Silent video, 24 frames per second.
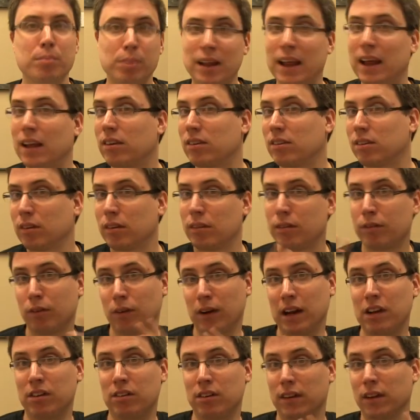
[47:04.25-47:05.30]
a place
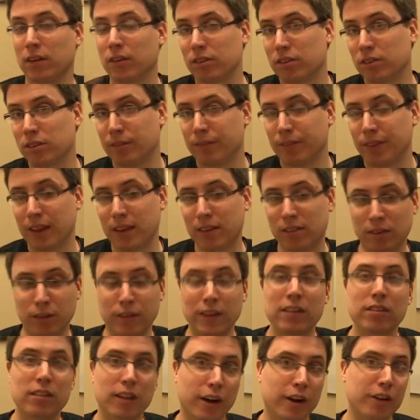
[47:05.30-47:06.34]
for each of those. And so
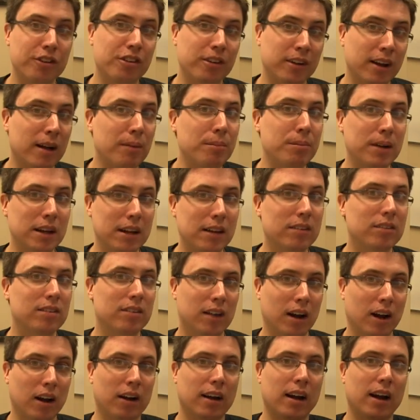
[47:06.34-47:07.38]
these larger
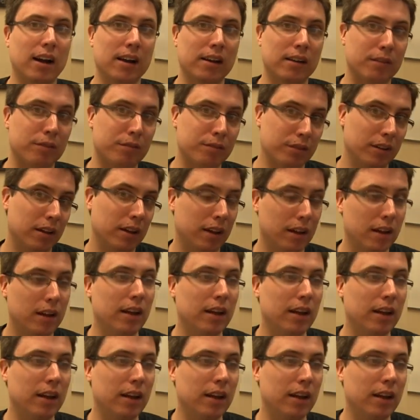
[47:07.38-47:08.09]
companies are kind of,